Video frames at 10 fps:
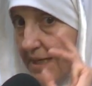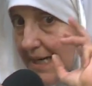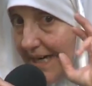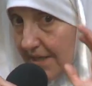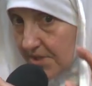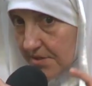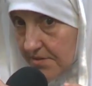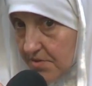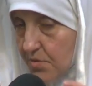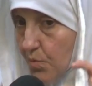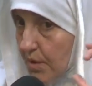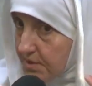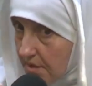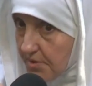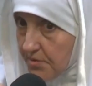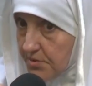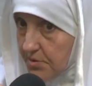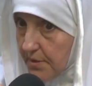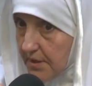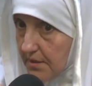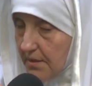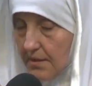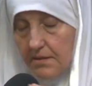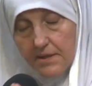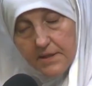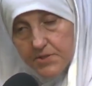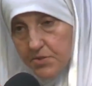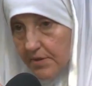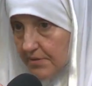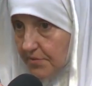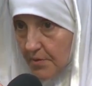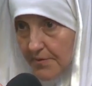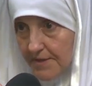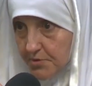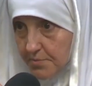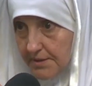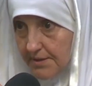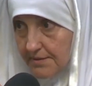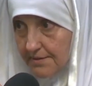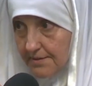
actions, what are you doing, then yes, you can follow that opinion.